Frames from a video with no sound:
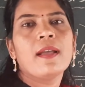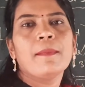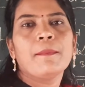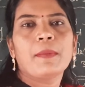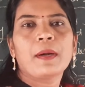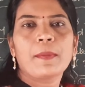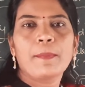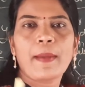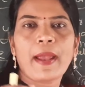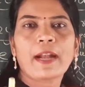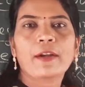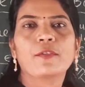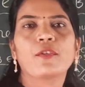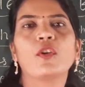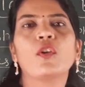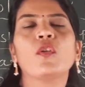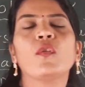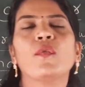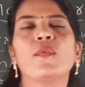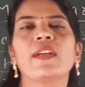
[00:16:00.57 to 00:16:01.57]
but
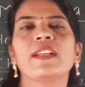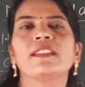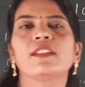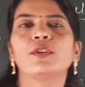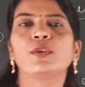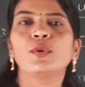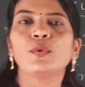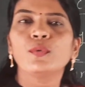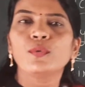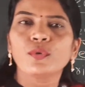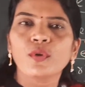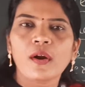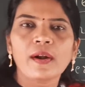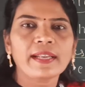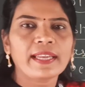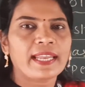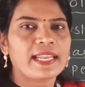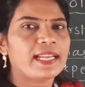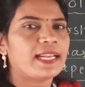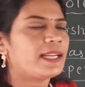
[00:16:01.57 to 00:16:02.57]
bacteriophage do not
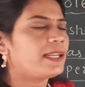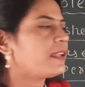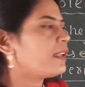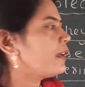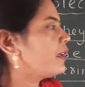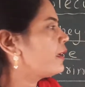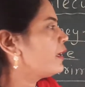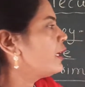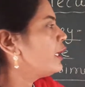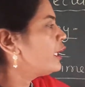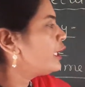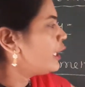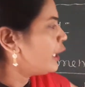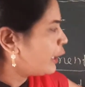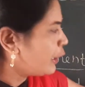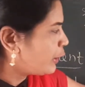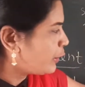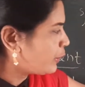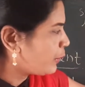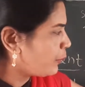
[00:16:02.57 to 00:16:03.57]
enter
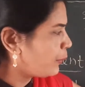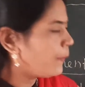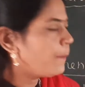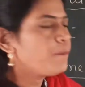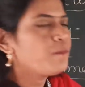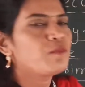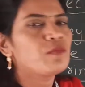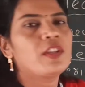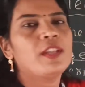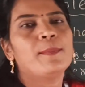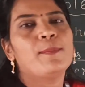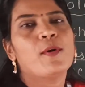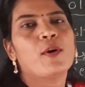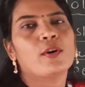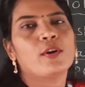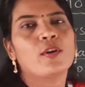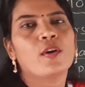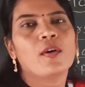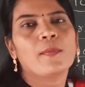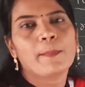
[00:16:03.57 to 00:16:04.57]
into the
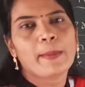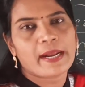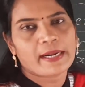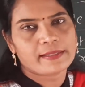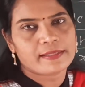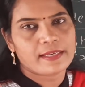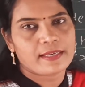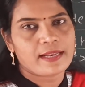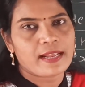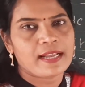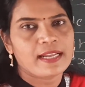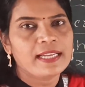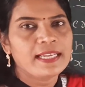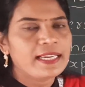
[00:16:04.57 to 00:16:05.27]
body of bacteria,